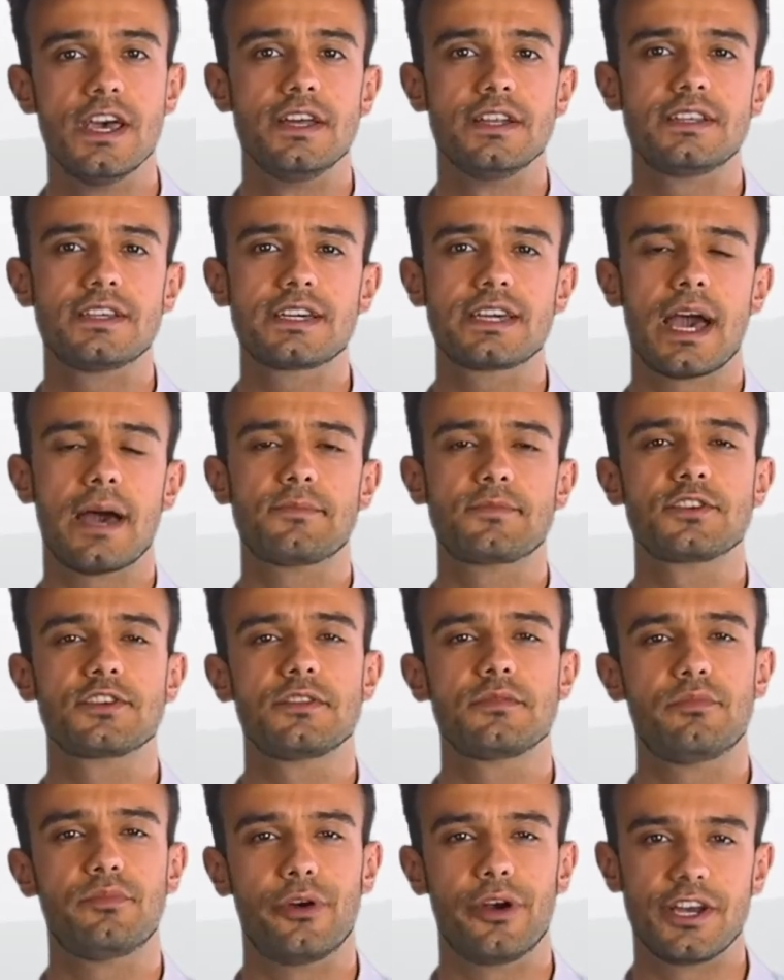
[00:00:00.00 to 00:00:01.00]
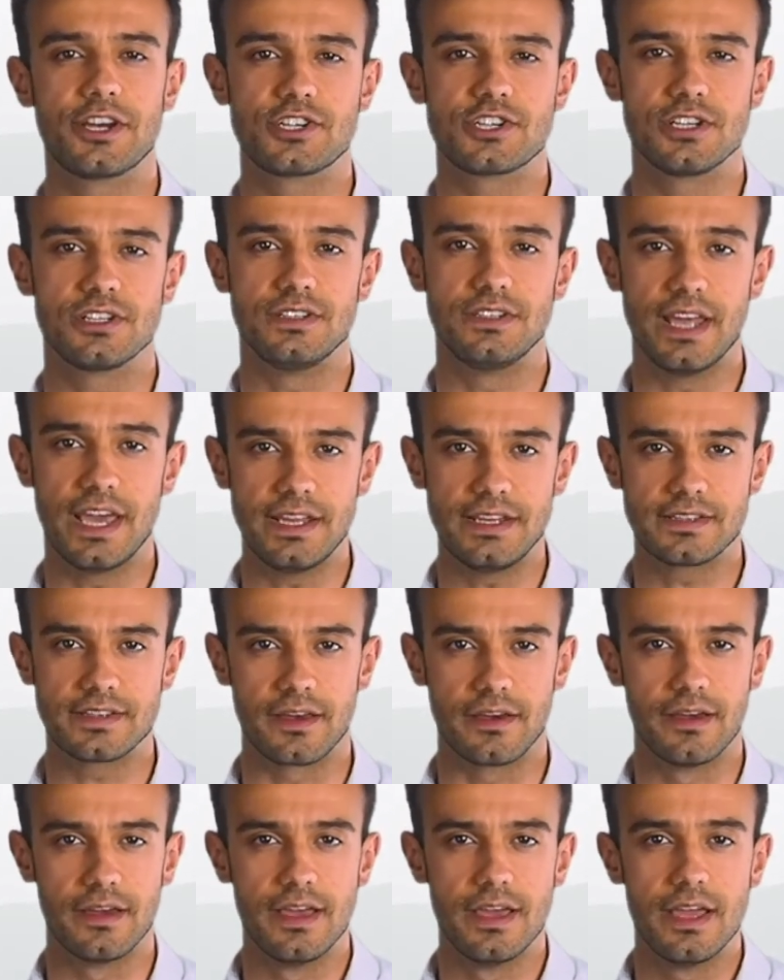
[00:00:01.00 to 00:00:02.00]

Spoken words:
to capture the pressure data.